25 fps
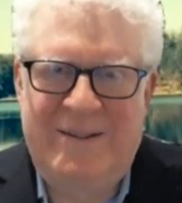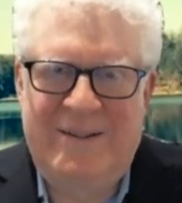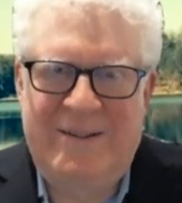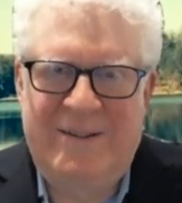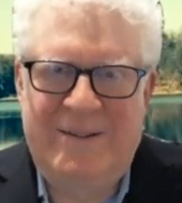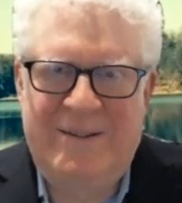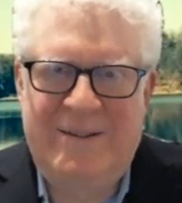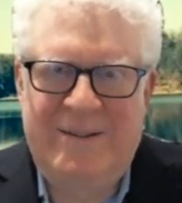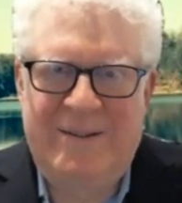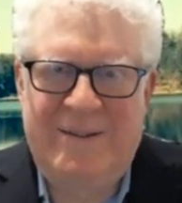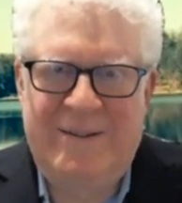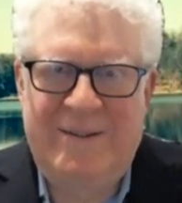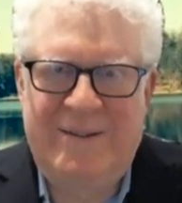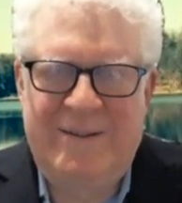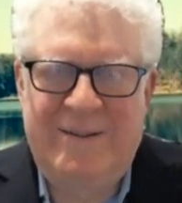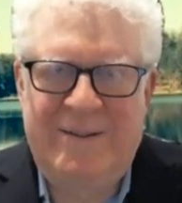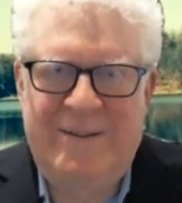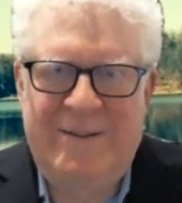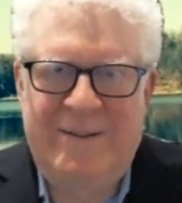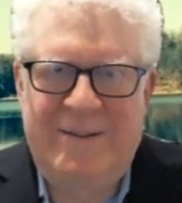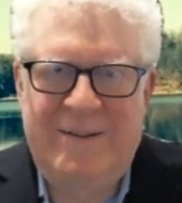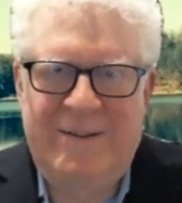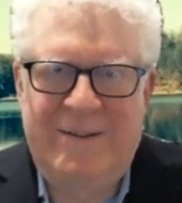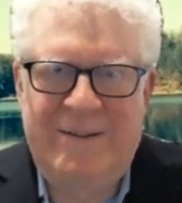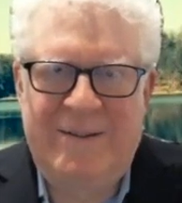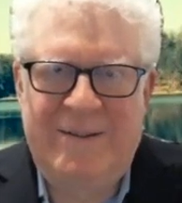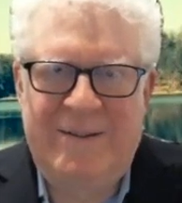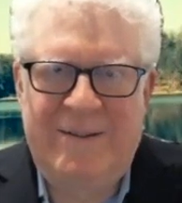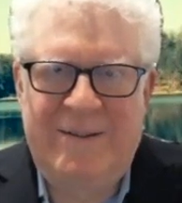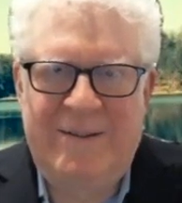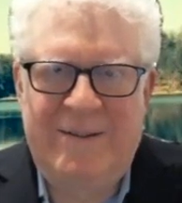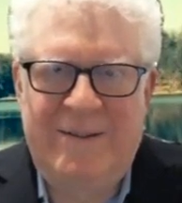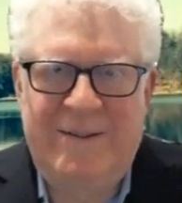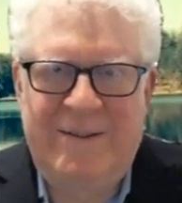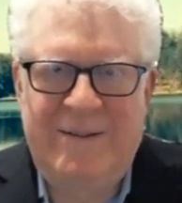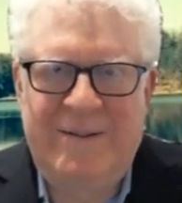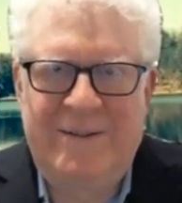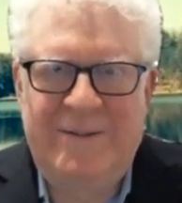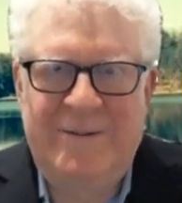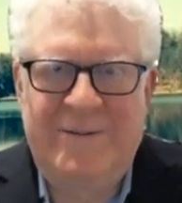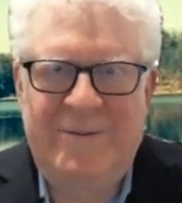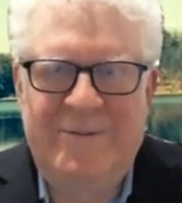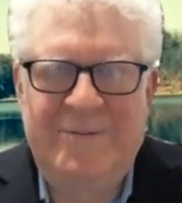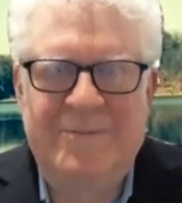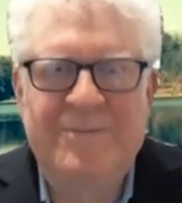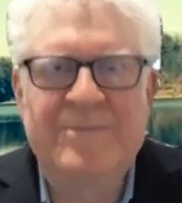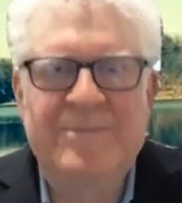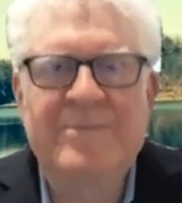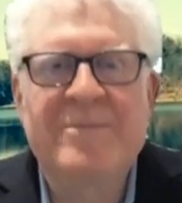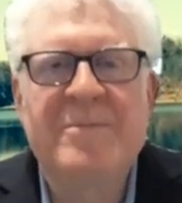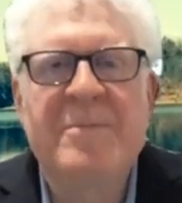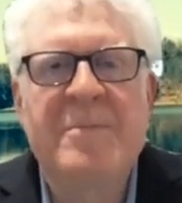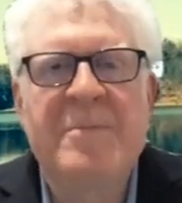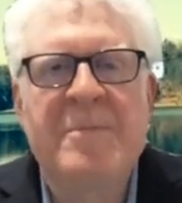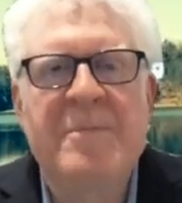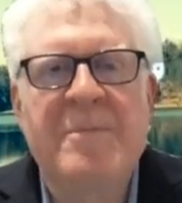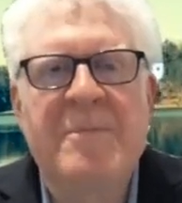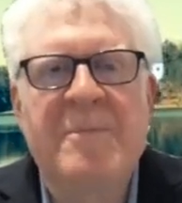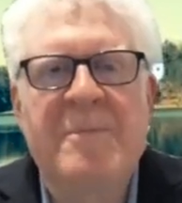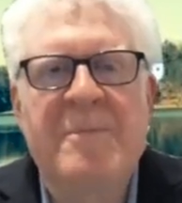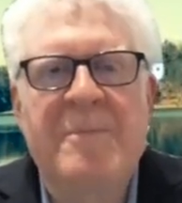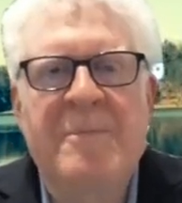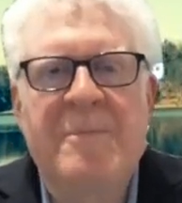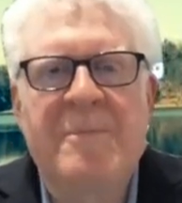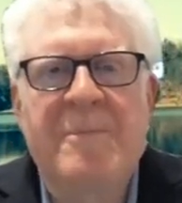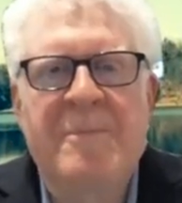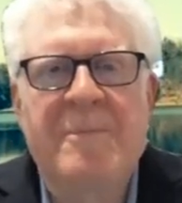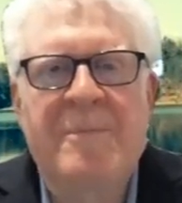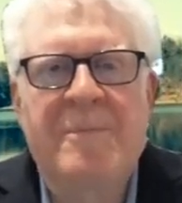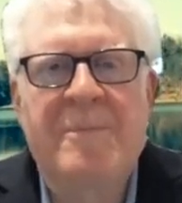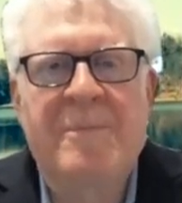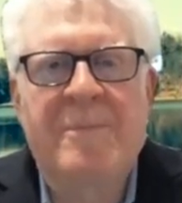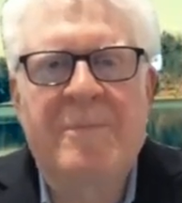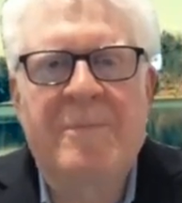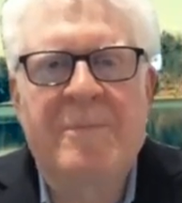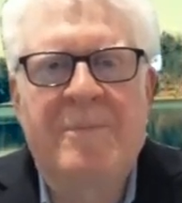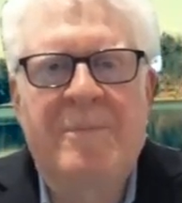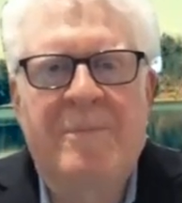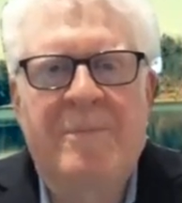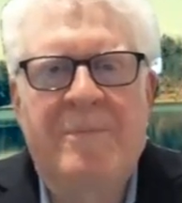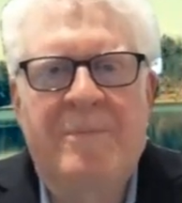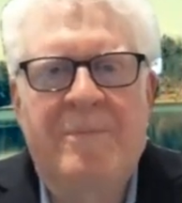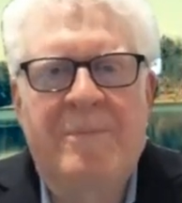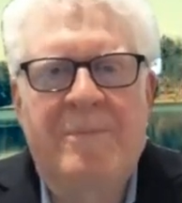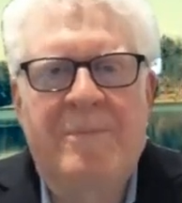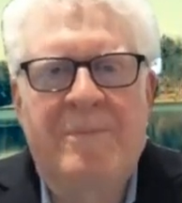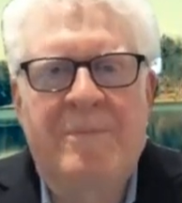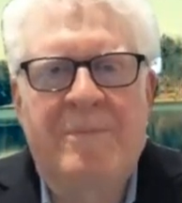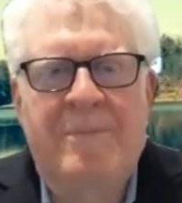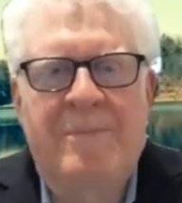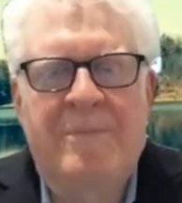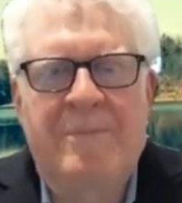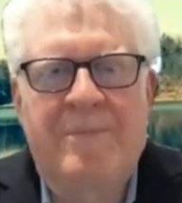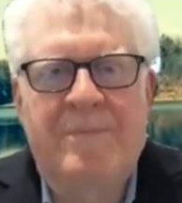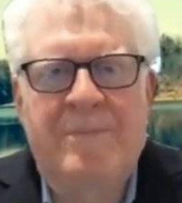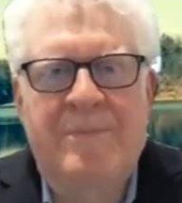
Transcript: (not speaking)